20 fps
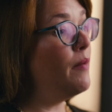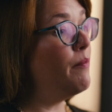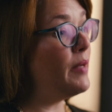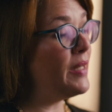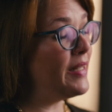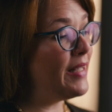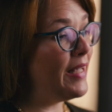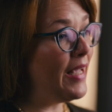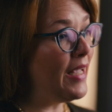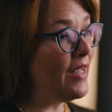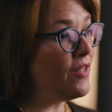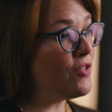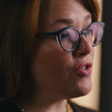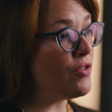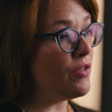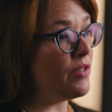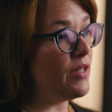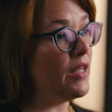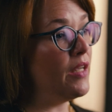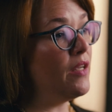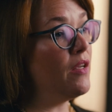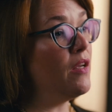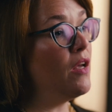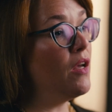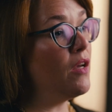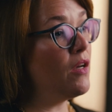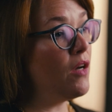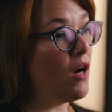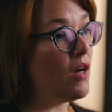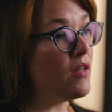but occasionally
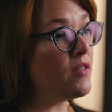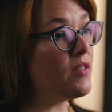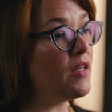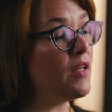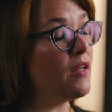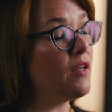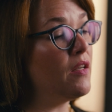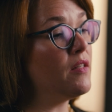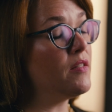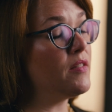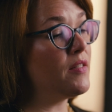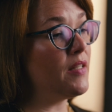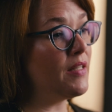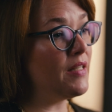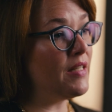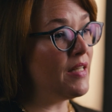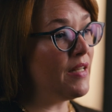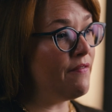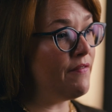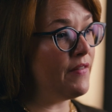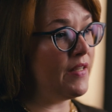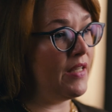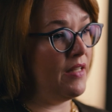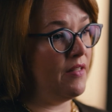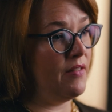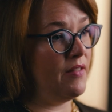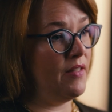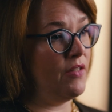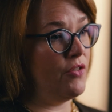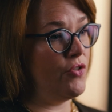causing
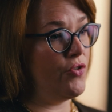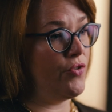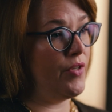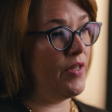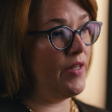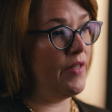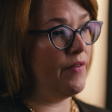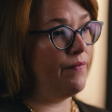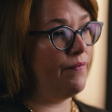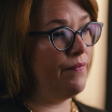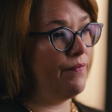significant injury.